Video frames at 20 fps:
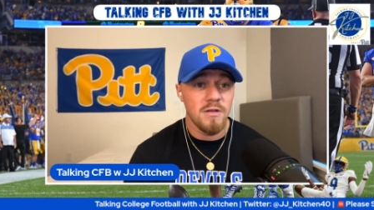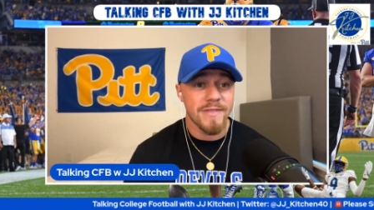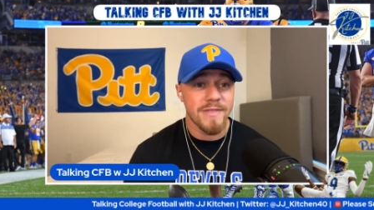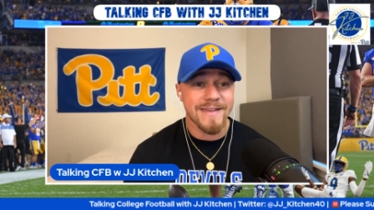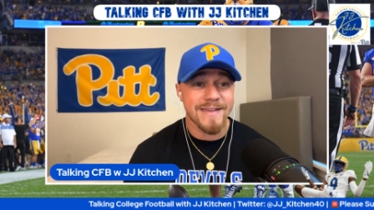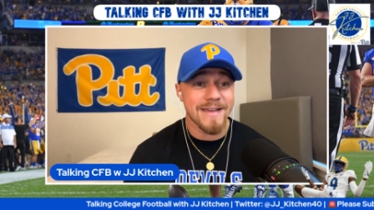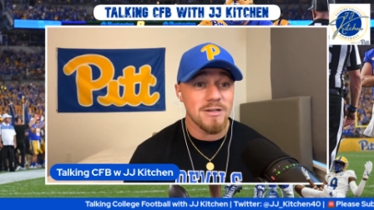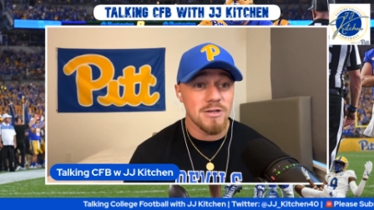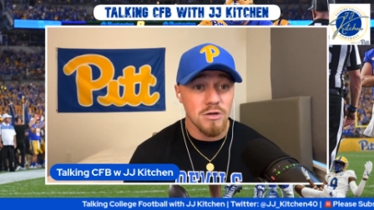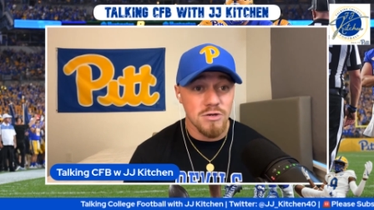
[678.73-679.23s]
they
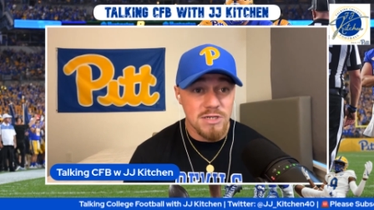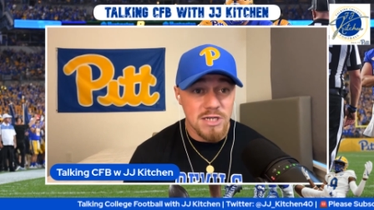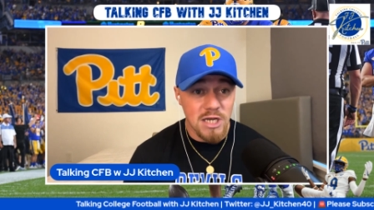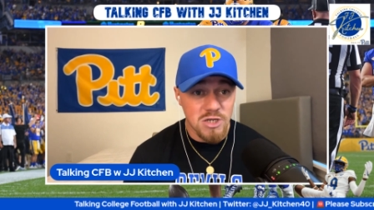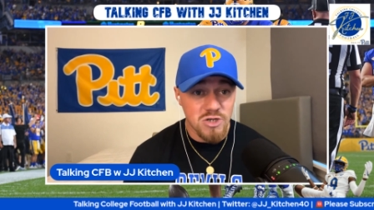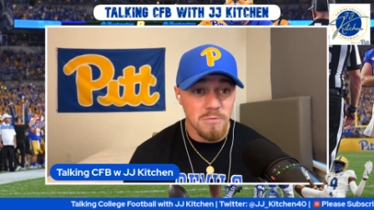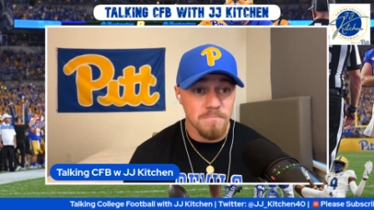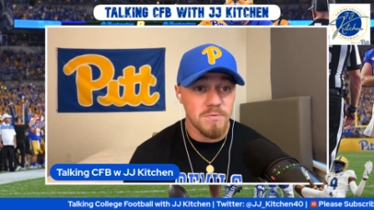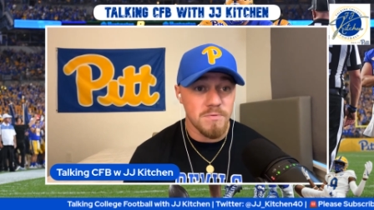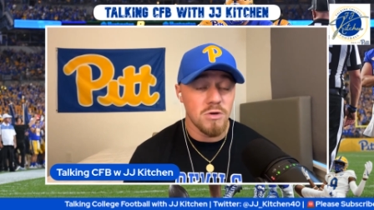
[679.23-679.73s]
get no
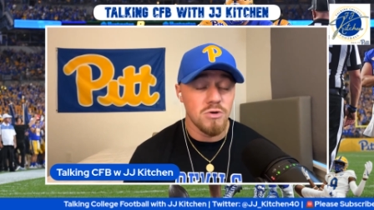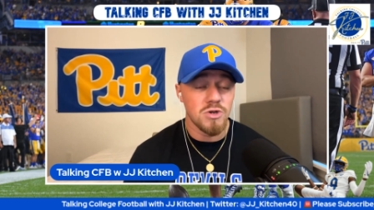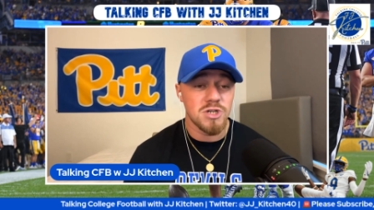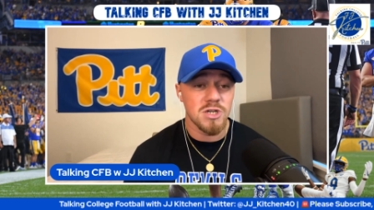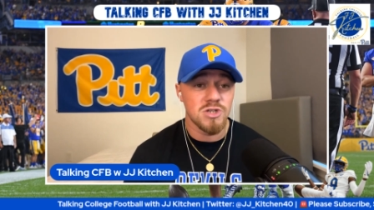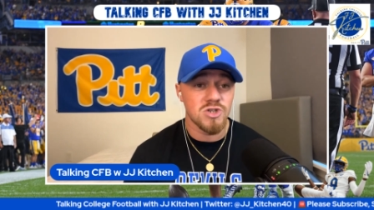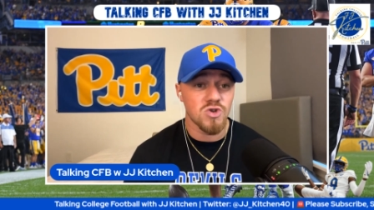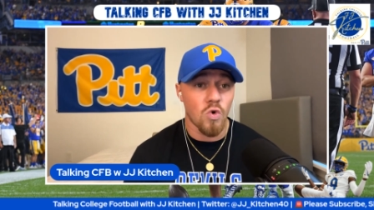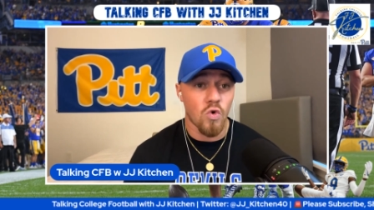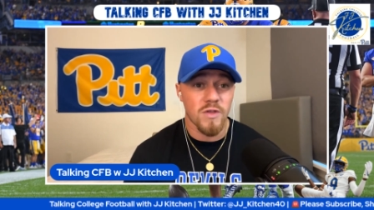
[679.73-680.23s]

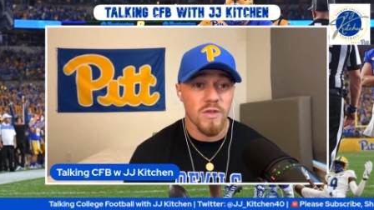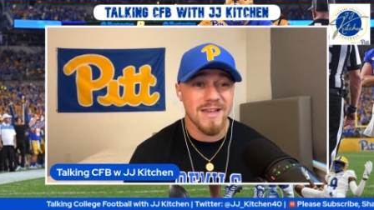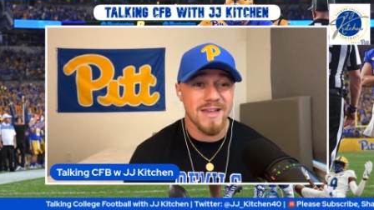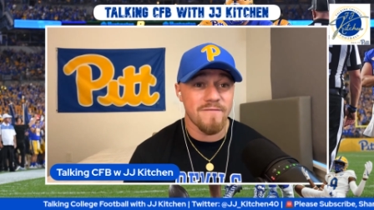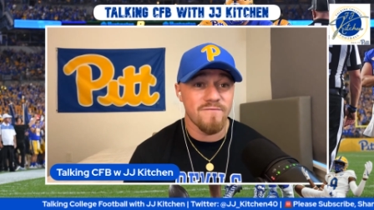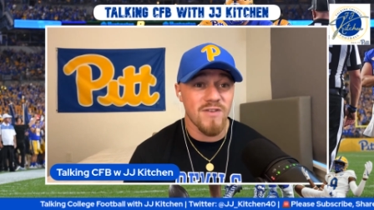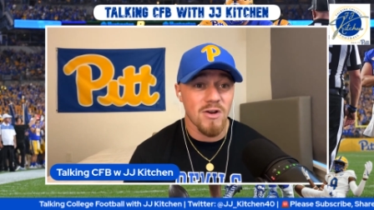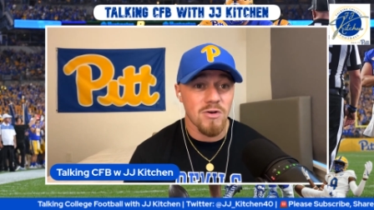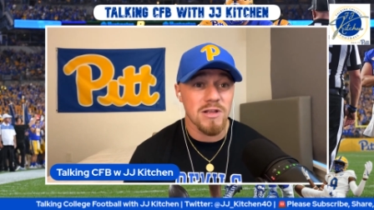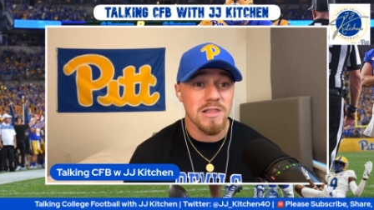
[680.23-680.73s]
distributions or they
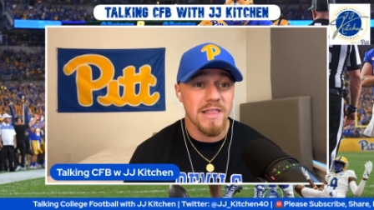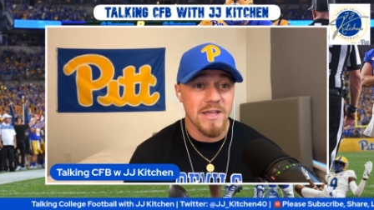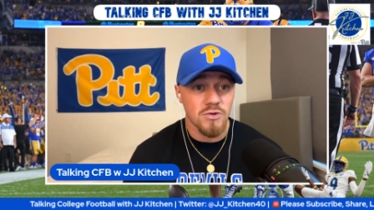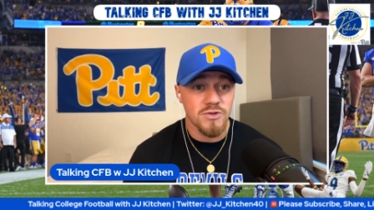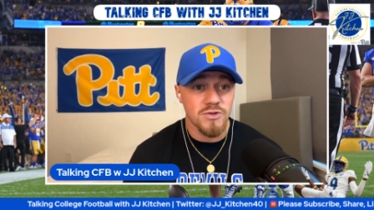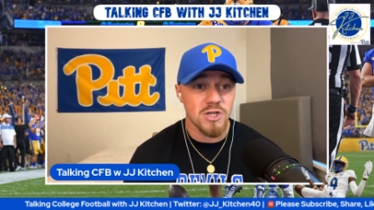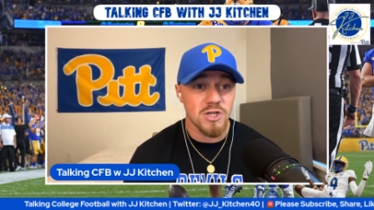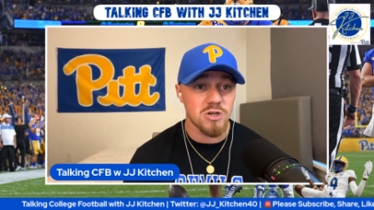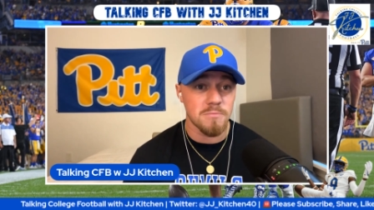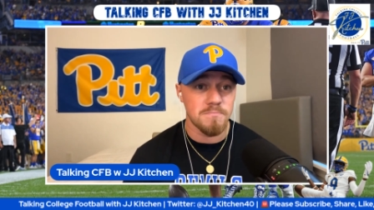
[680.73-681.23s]
get very little
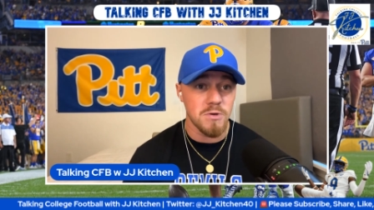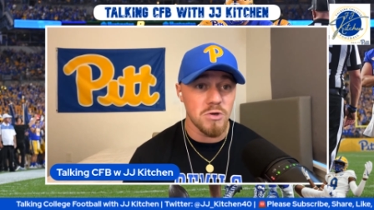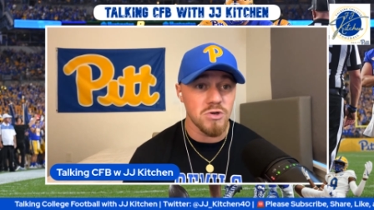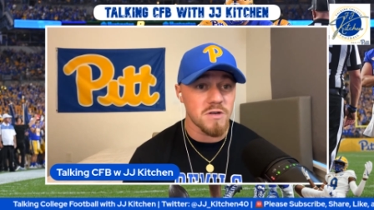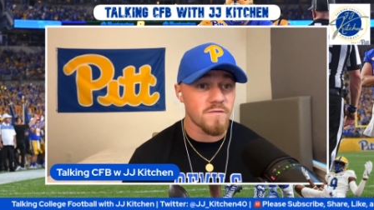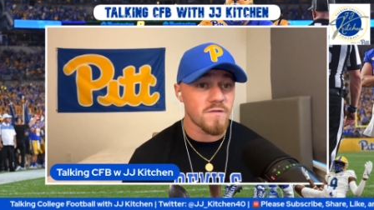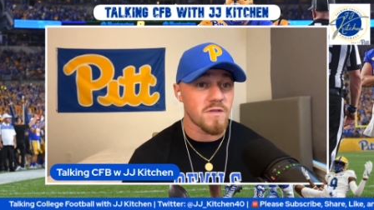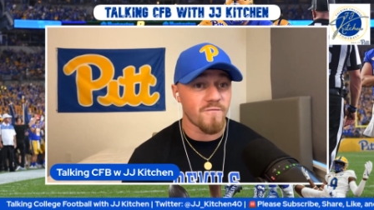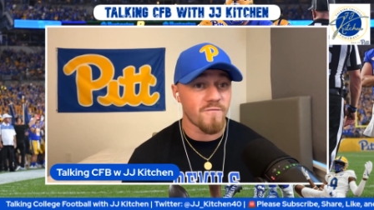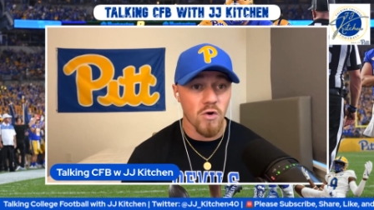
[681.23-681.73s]

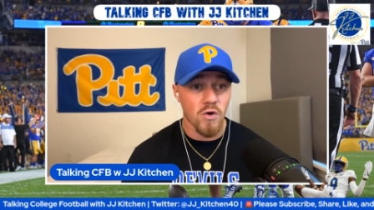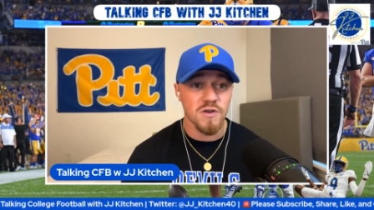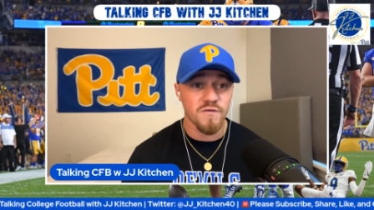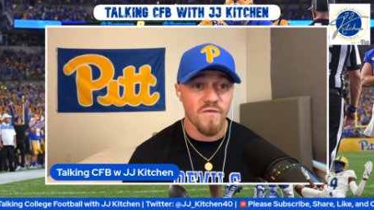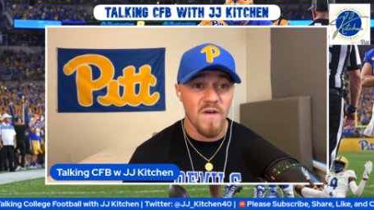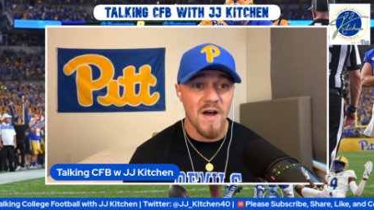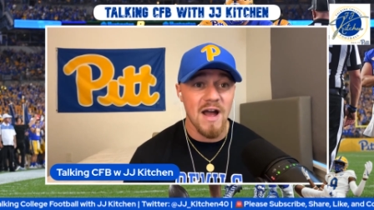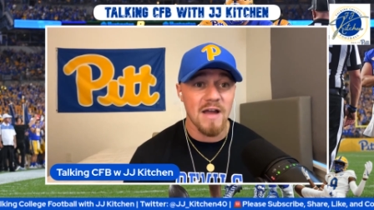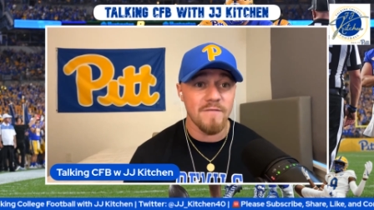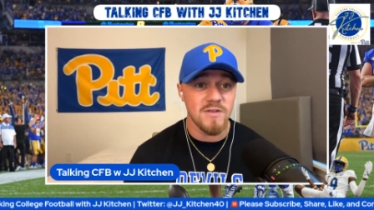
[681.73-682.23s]
distributions for the first
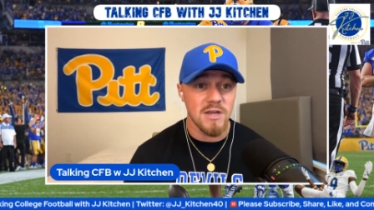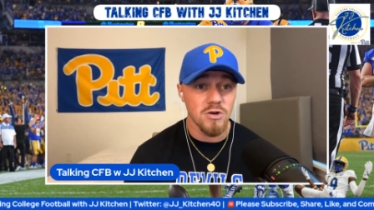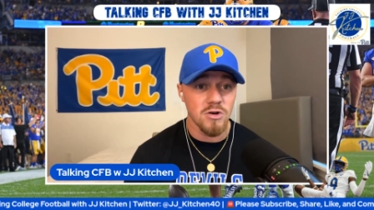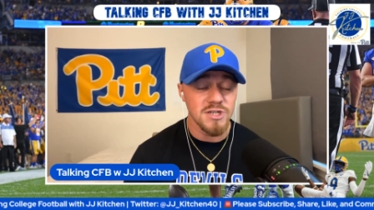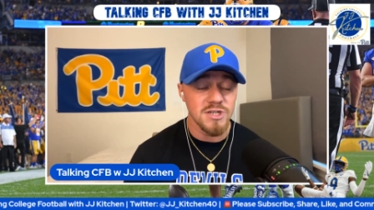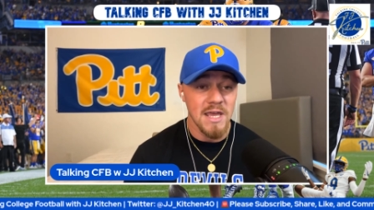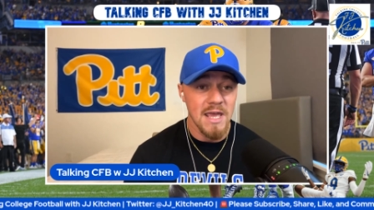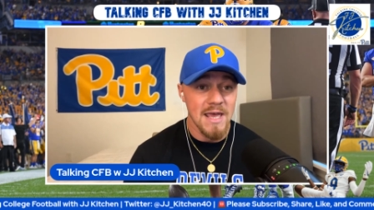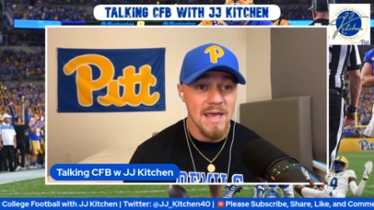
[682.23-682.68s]
five years.